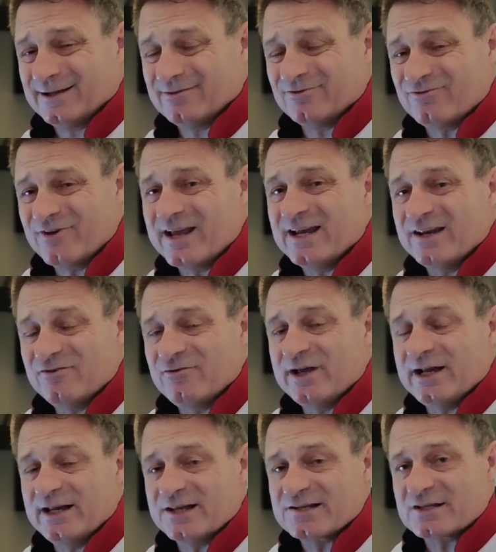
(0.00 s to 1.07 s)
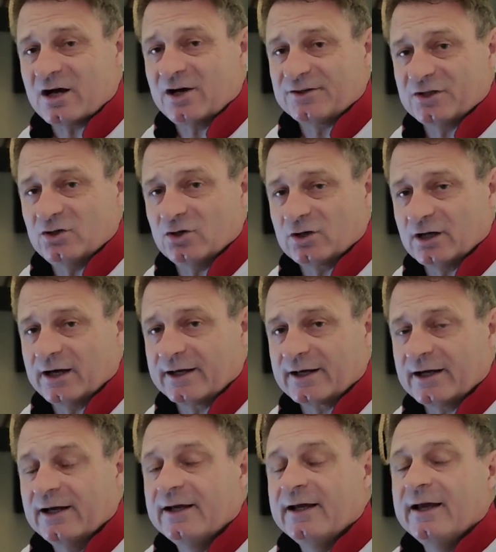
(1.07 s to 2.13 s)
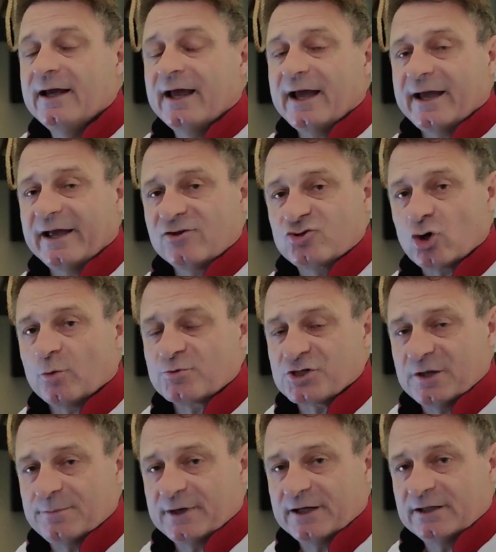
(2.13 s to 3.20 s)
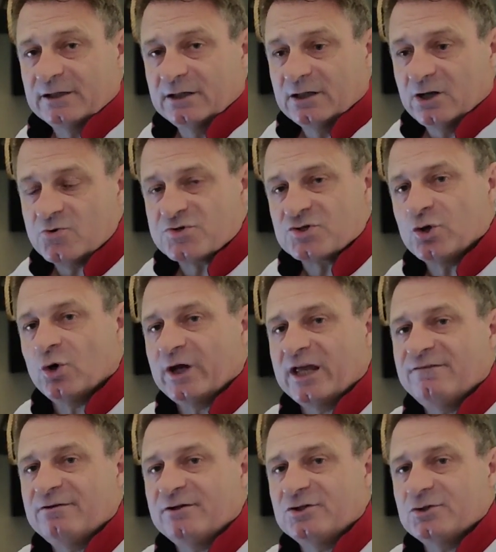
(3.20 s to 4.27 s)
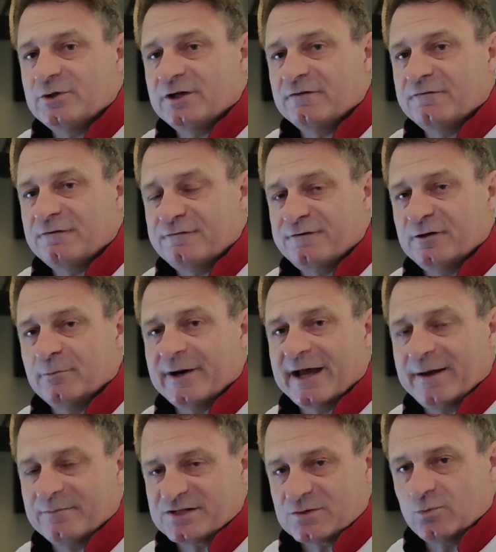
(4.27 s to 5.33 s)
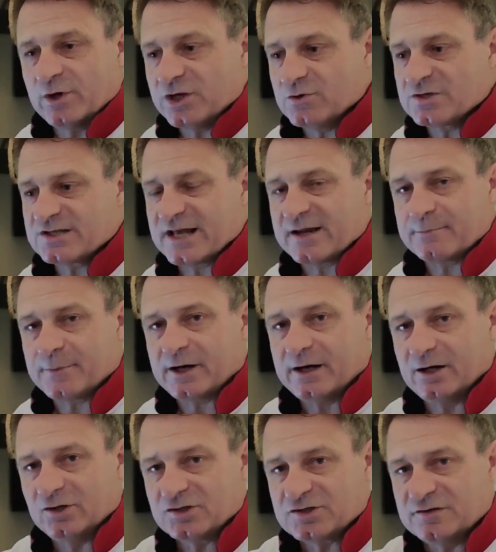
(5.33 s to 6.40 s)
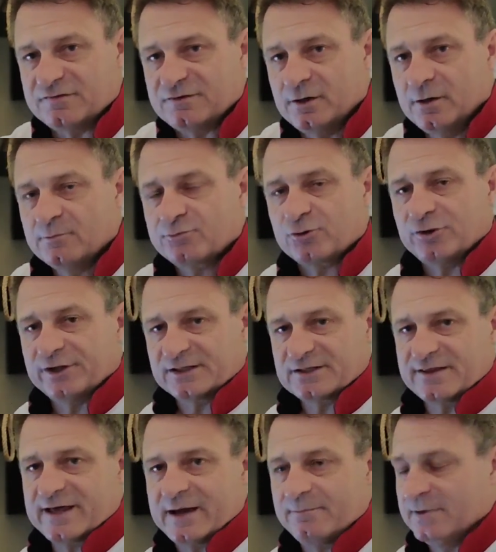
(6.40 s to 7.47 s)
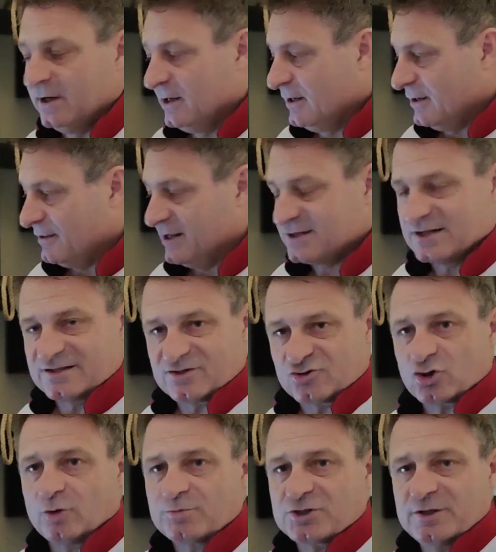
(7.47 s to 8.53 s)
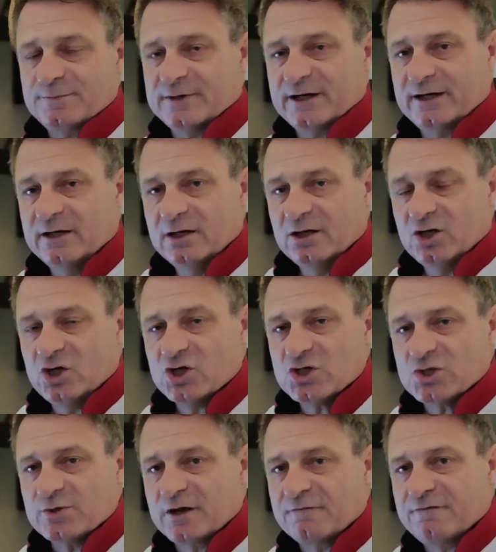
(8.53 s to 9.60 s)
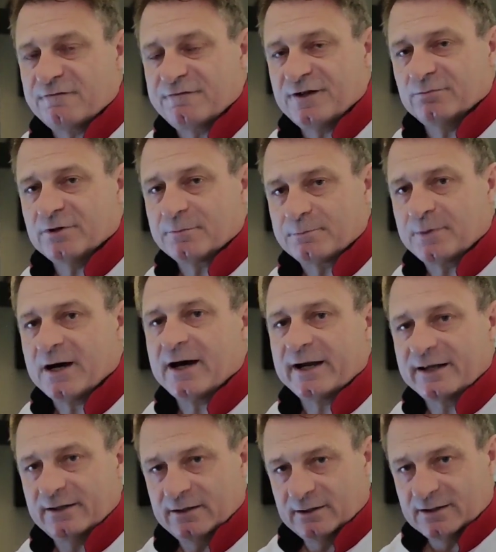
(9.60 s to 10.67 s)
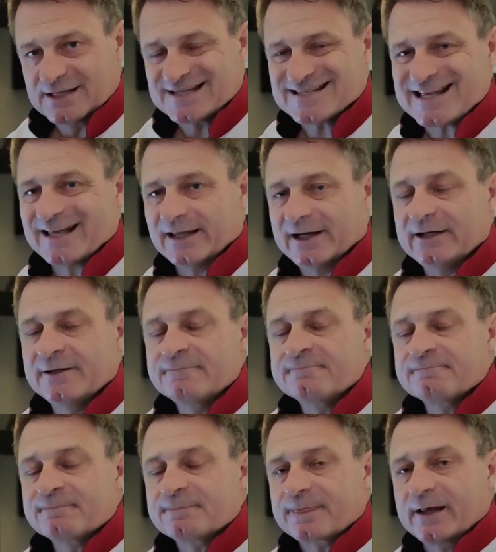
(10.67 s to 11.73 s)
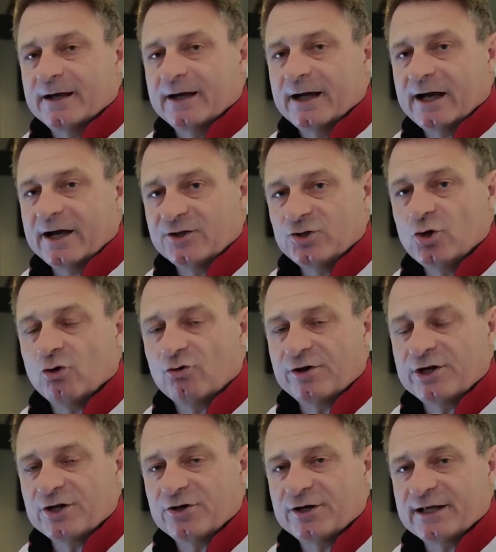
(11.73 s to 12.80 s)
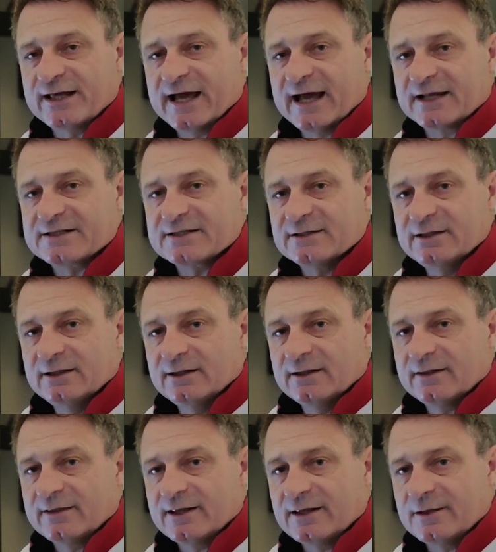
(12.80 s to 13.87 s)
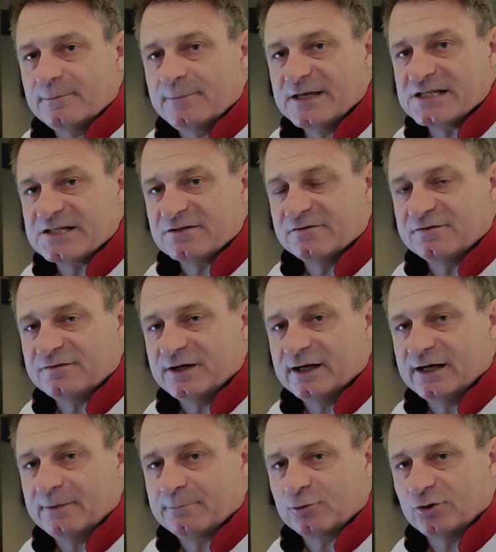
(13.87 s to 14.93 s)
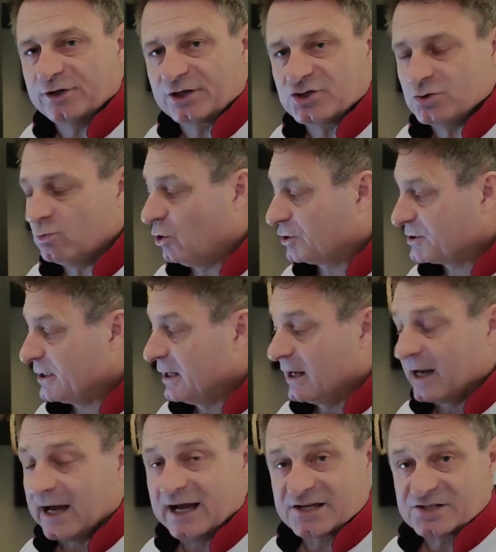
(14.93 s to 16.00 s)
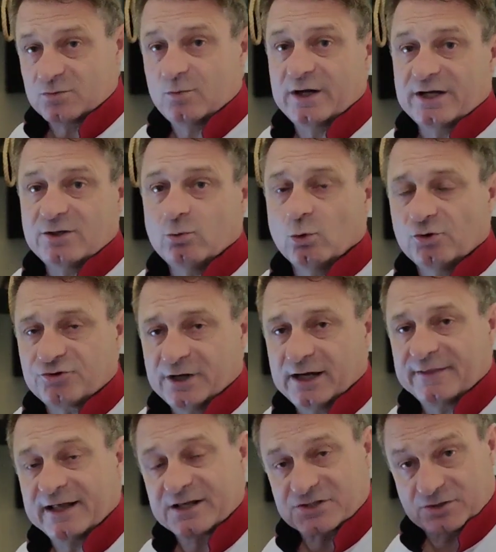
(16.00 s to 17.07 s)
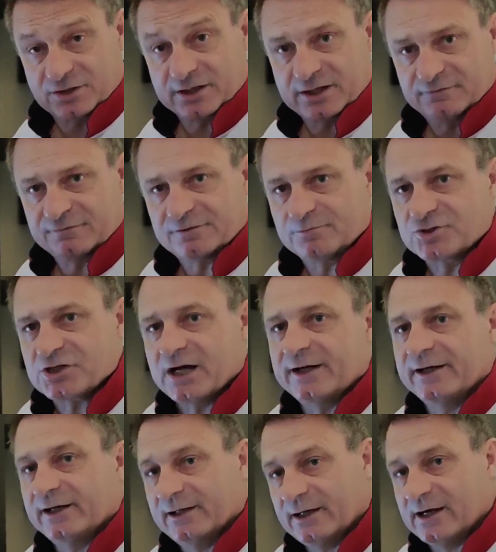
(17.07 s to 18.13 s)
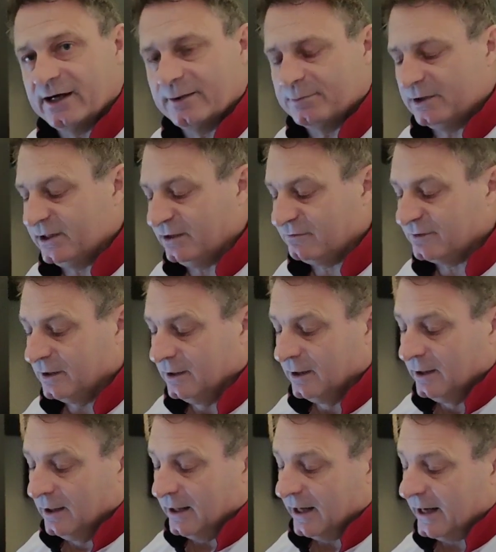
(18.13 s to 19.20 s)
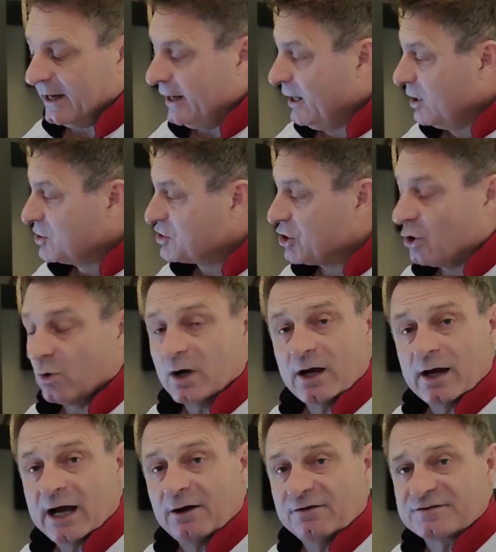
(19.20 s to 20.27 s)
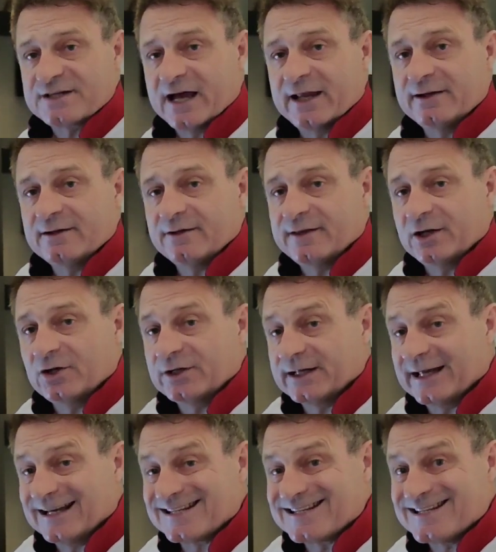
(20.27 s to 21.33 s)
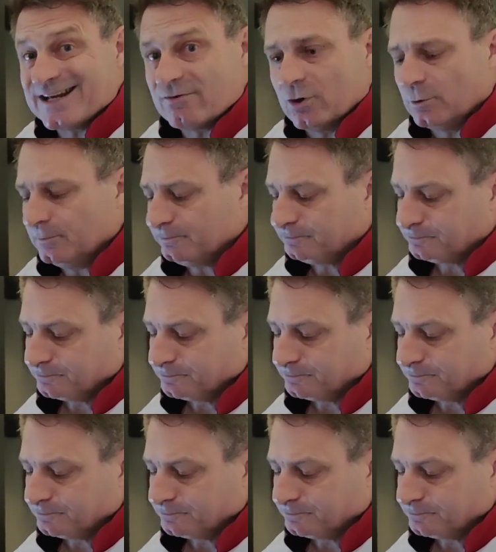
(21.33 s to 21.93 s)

really, really starting to look like a drop shipper who's not even doing fulfill by Amazon, where you send piles of product to them. This is the dropshipper who's doing fulfillment by seller, uh, and you're only going to get the piece of uh, product you want as and when you order it, and that's going to come from China, I believe. Uh, so out of 10, they're going to get zero.